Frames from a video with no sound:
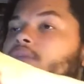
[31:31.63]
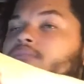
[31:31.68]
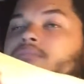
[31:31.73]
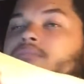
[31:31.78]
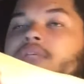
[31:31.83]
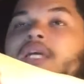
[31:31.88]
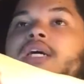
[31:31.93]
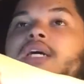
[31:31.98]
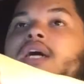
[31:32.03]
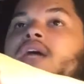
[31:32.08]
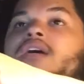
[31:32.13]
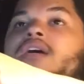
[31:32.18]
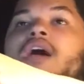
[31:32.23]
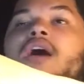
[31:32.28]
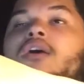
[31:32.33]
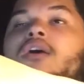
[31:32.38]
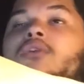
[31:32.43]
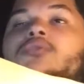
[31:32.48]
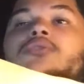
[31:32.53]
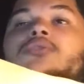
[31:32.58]
man,
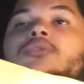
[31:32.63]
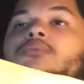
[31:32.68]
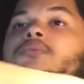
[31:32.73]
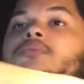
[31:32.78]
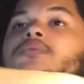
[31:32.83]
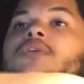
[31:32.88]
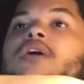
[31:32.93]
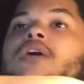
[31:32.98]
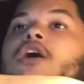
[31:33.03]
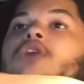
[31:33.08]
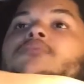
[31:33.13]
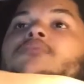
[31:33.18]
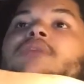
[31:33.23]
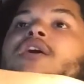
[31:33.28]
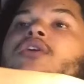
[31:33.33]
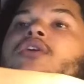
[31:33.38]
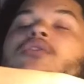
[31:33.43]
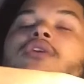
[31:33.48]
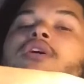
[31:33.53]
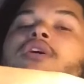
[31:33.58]
I don't give a fuck how
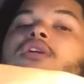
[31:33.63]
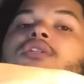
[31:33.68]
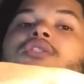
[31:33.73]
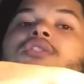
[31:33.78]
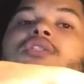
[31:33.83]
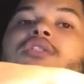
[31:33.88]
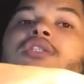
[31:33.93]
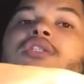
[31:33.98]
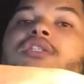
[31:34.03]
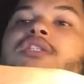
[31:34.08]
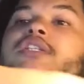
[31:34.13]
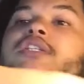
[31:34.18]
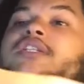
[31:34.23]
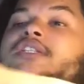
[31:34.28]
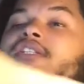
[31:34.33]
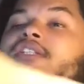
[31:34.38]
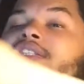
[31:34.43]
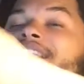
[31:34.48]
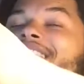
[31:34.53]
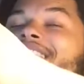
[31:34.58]
bad her English is. She's
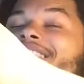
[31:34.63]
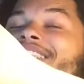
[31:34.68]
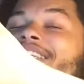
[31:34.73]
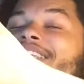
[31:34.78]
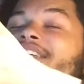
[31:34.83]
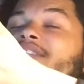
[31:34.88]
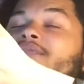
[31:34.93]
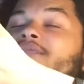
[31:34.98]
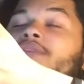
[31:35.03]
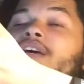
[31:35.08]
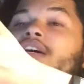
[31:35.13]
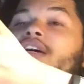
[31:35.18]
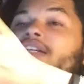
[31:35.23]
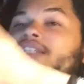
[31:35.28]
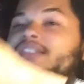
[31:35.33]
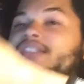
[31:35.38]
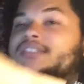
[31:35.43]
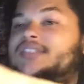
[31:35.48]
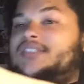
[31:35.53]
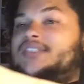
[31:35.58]
sexy as fuck.
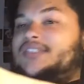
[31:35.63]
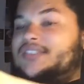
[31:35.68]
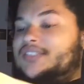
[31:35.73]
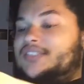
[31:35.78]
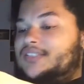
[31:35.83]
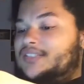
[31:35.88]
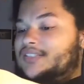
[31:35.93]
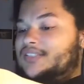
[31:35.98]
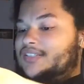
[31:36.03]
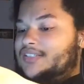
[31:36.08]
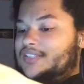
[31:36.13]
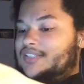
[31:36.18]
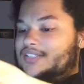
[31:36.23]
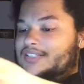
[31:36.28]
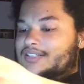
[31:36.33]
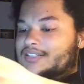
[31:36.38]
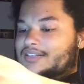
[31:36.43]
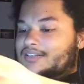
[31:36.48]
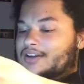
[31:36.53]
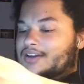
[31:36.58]

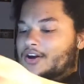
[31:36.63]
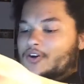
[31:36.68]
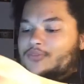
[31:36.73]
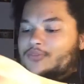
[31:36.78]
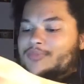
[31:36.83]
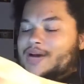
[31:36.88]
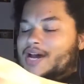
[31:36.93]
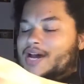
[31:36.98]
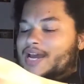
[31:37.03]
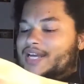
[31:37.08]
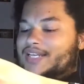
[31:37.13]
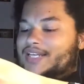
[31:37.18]
Oh my